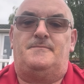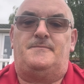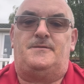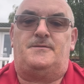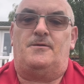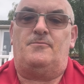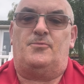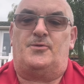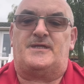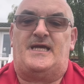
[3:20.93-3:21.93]
You don't
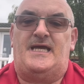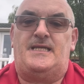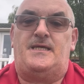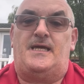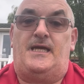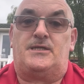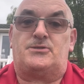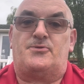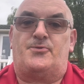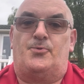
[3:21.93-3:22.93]
want any
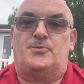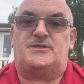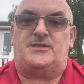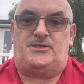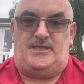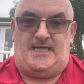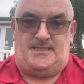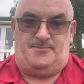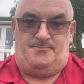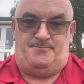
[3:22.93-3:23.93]
extra thoughts in your
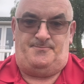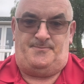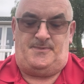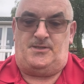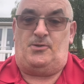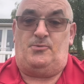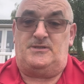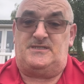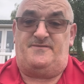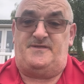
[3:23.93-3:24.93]
head. You don't want
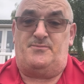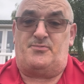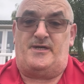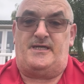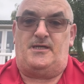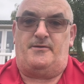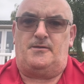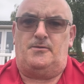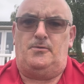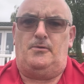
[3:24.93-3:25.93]
stuff in your brain going,
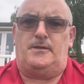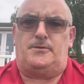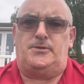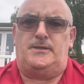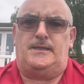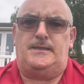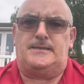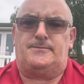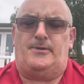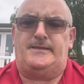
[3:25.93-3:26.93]
oh, I should have done
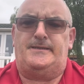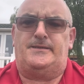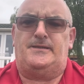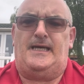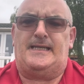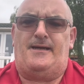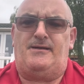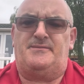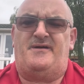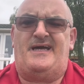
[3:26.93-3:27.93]
this. Why didn't I do that? How
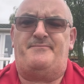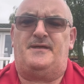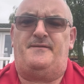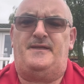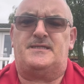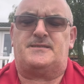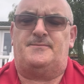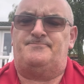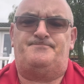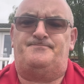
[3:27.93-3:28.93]
come I haven't done this?
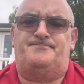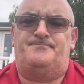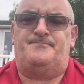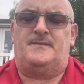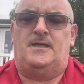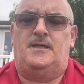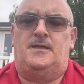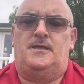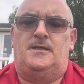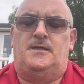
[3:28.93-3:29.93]
Mm-mm.
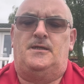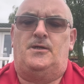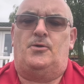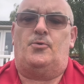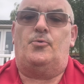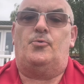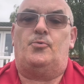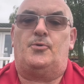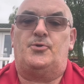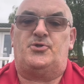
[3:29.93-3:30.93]

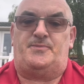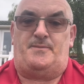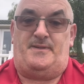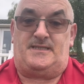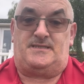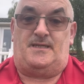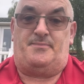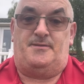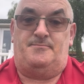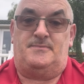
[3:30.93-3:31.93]
All should be packed up
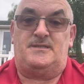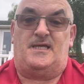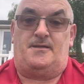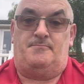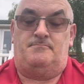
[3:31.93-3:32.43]
and done.